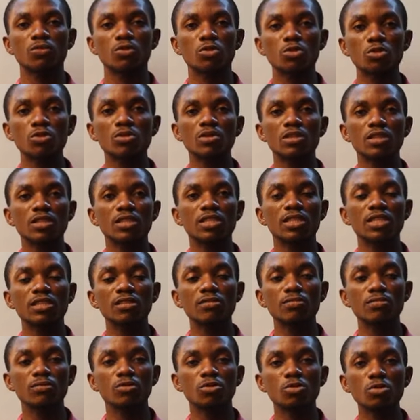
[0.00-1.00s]
two
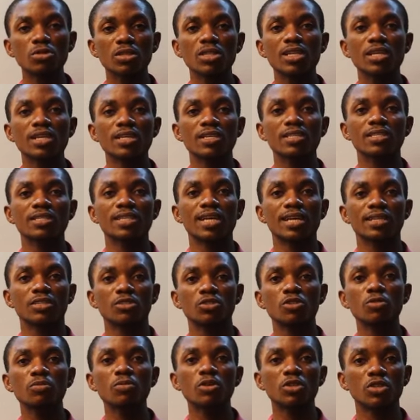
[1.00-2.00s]
things
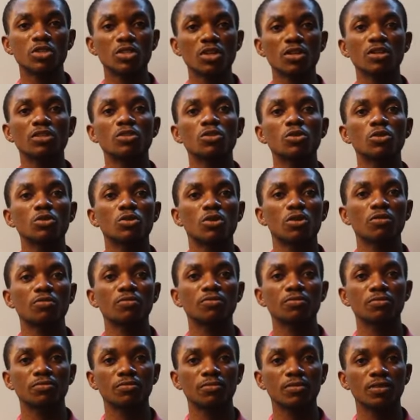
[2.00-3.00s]
that you must take note
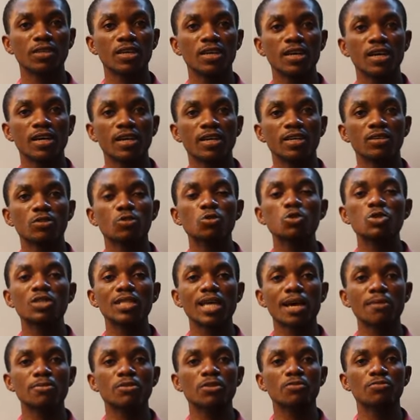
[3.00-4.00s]
of, two
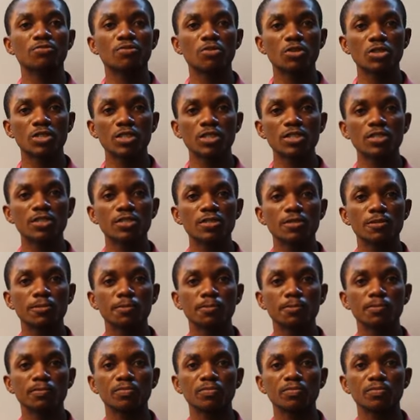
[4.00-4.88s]
types of forces.